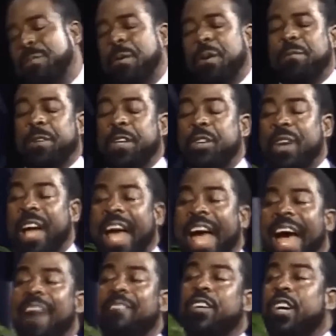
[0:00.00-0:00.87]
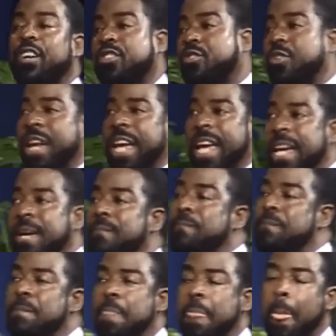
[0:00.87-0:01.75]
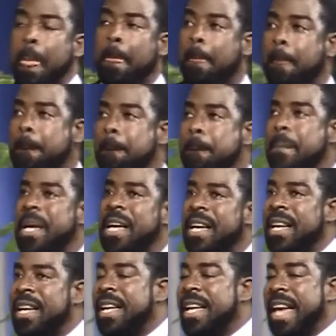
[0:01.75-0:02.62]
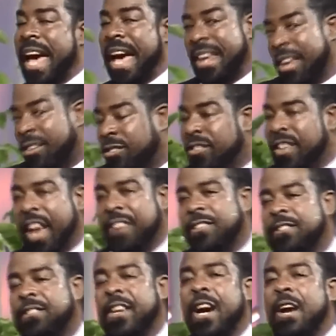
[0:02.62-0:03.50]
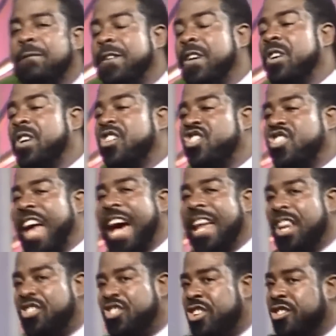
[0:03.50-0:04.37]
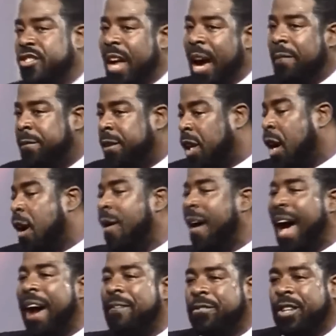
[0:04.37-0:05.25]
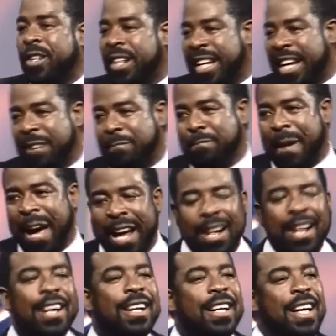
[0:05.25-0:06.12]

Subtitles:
for you to have your dream, and it's necessary for you to challenge yourself to go after it and get better,